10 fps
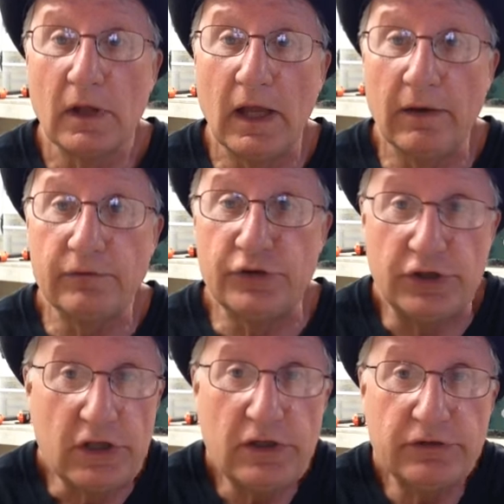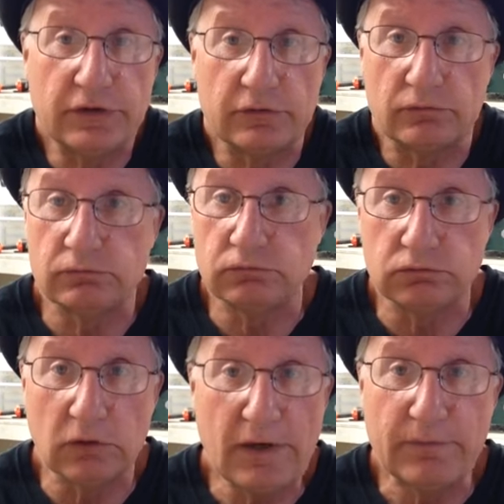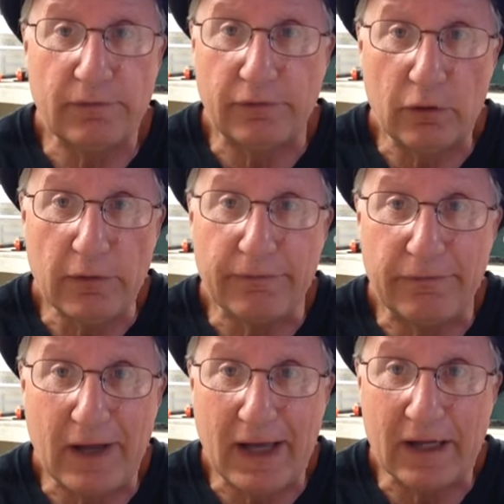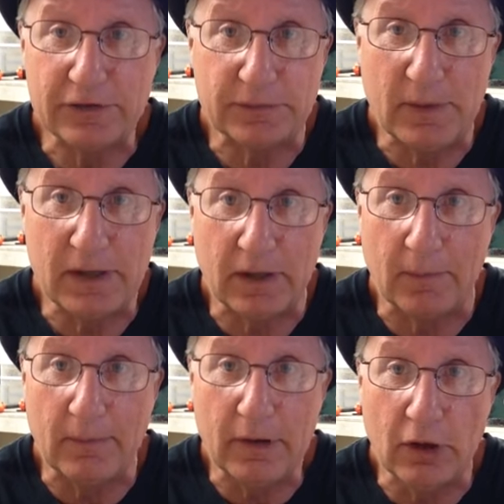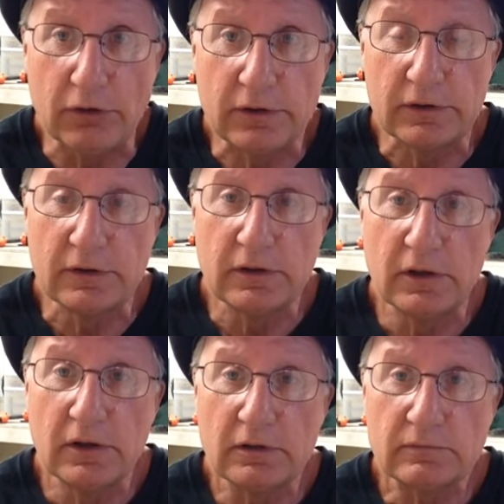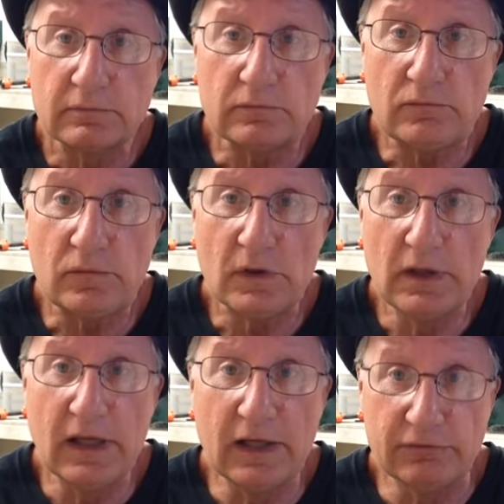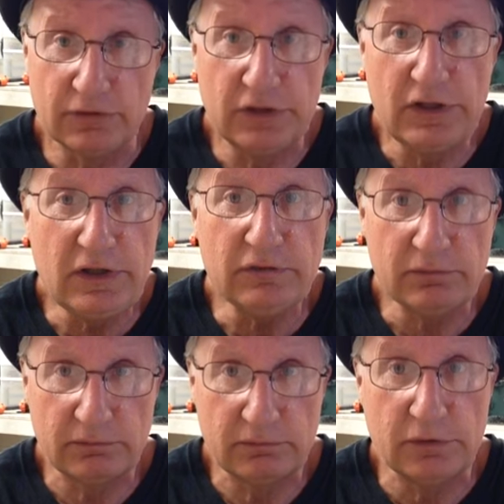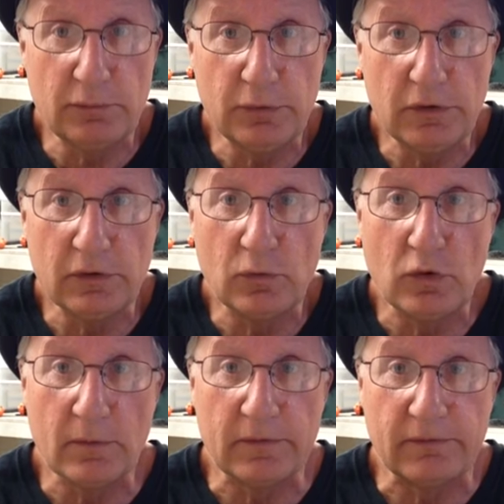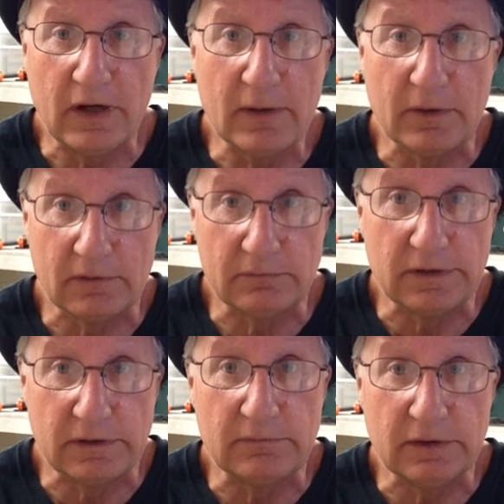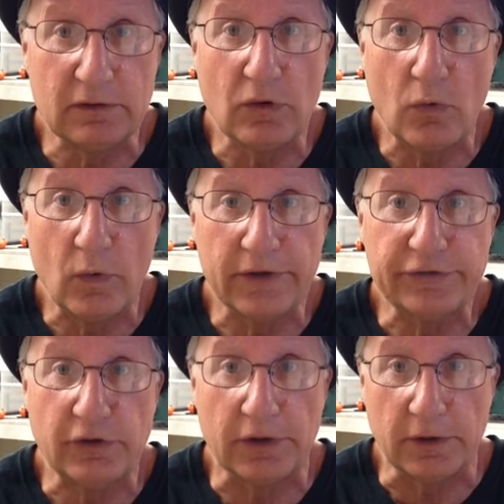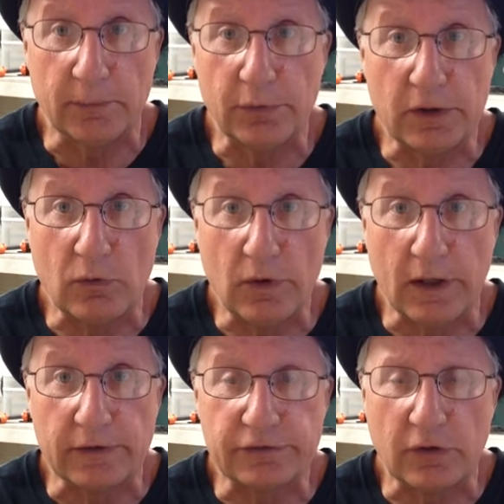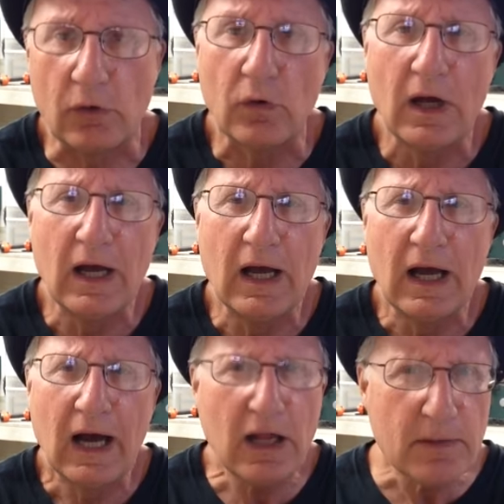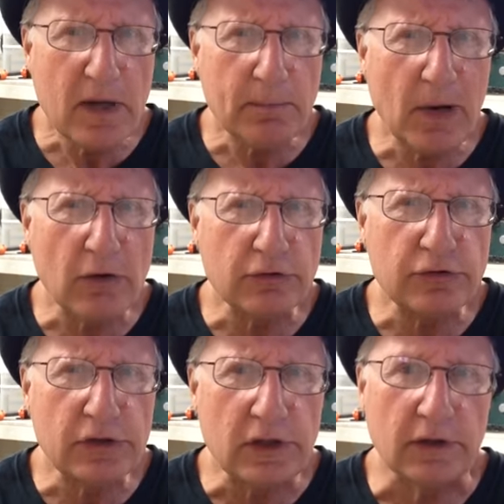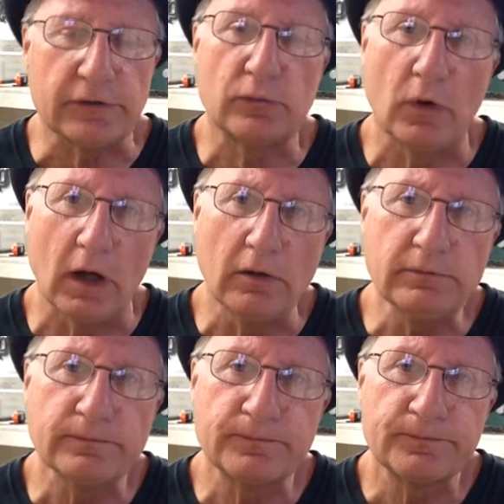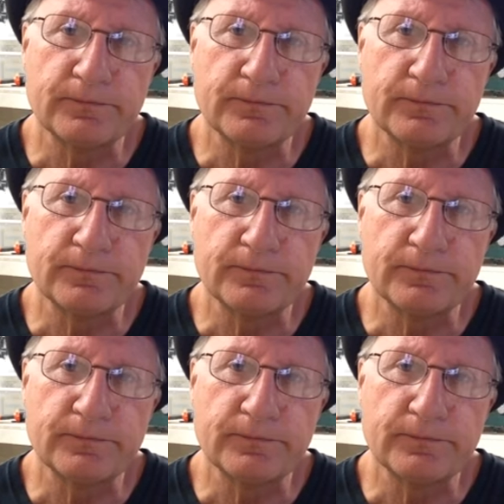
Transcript: and cheese is right full of fat. It's made out of milk. And cheese, you put it in a warm environment, and it'll go west on you pretty quick. So how do they make powdered cheese? Well,